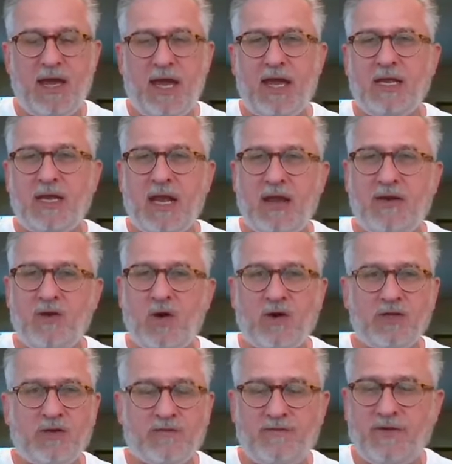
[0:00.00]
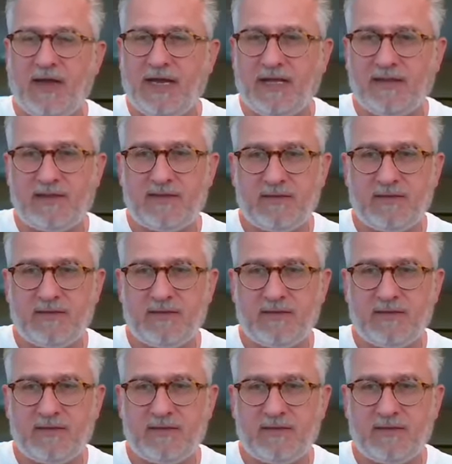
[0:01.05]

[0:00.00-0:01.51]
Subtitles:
and all your faith.